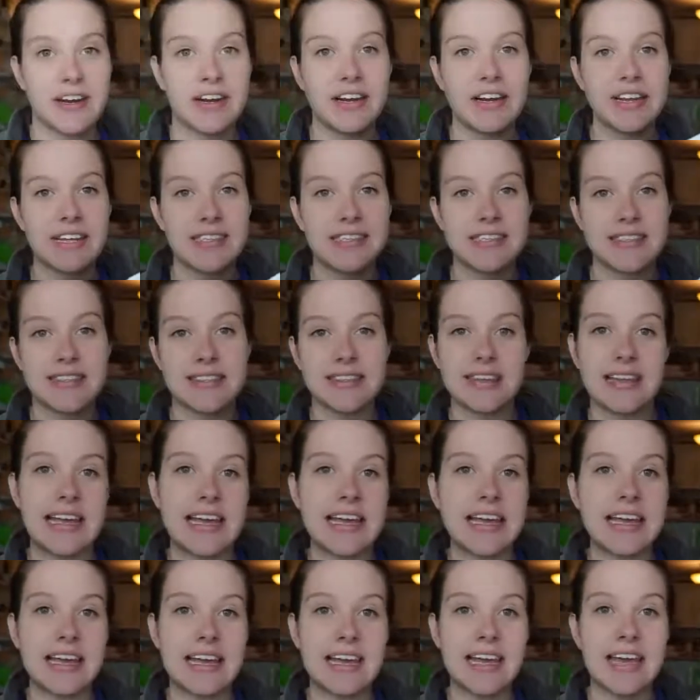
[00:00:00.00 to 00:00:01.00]
Very
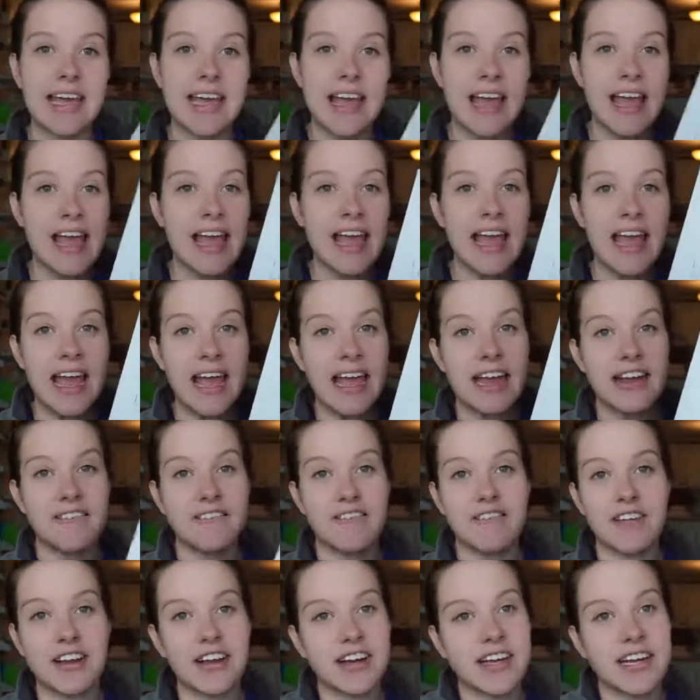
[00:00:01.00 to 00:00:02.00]
sleek
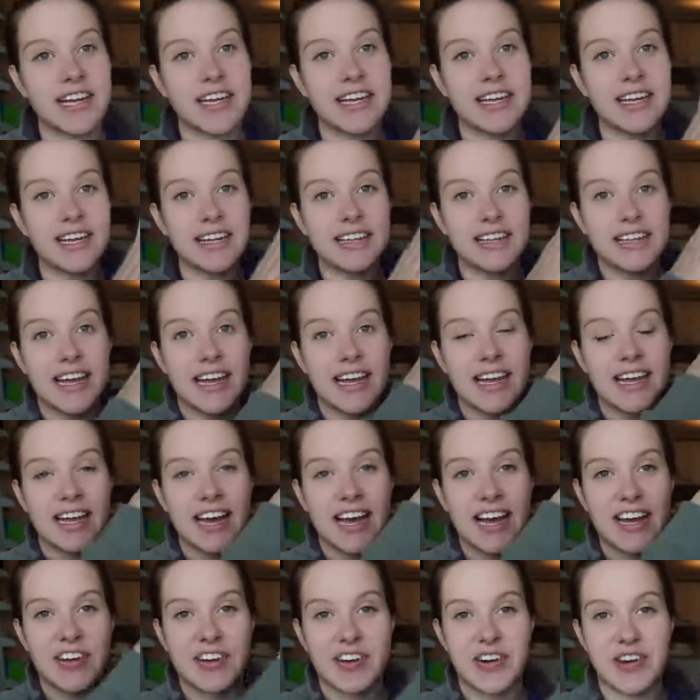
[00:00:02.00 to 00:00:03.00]
and very
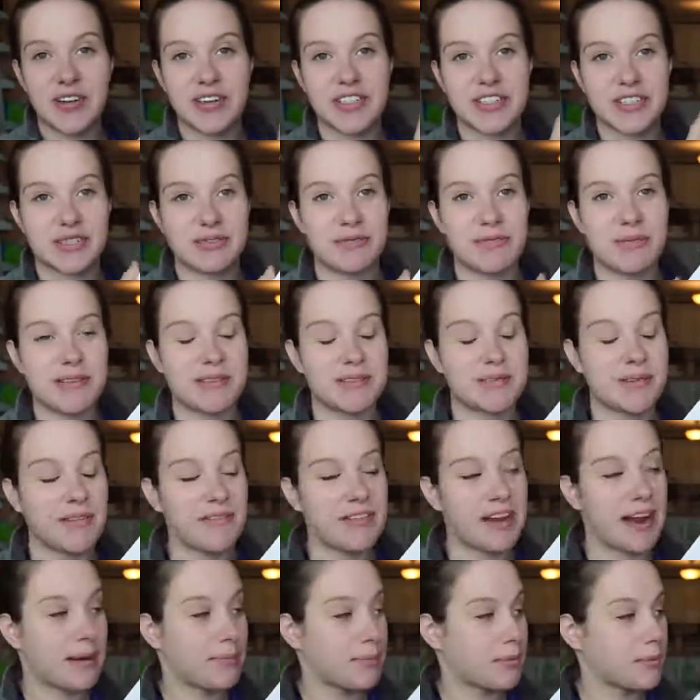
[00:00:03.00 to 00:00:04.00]
like, I don't know, it just reminds me
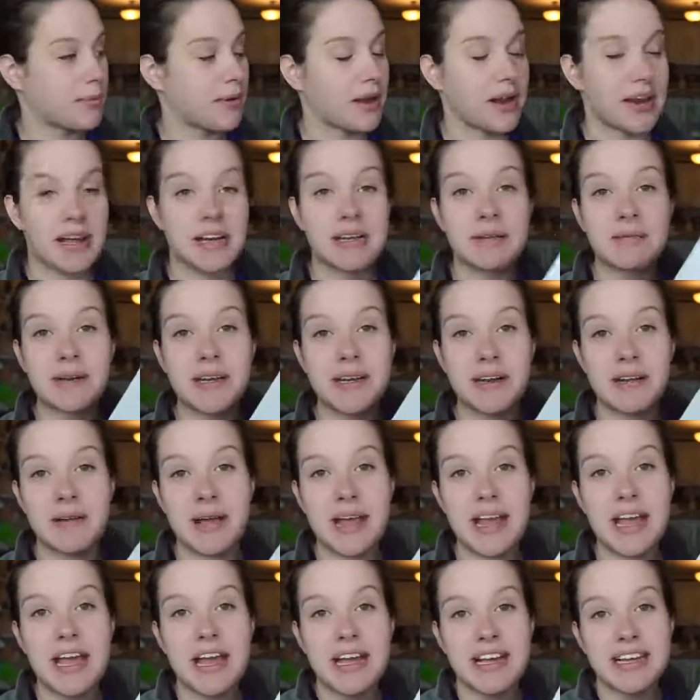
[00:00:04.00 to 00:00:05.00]
of an Apple product. But
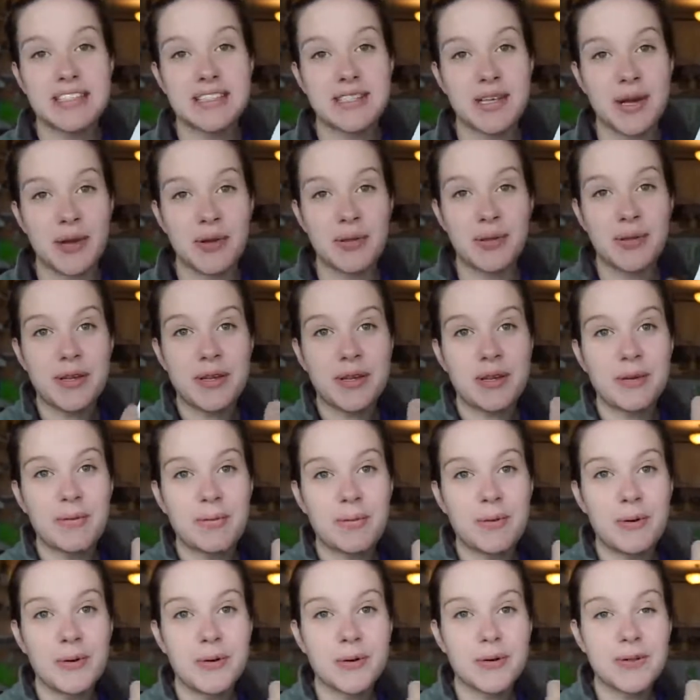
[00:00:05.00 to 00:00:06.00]
anyway, so when you
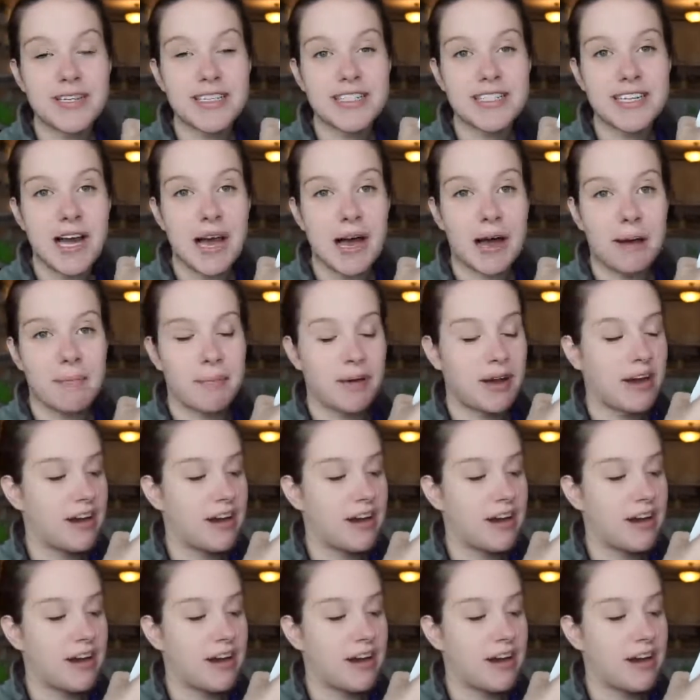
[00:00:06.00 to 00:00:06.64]
pull the top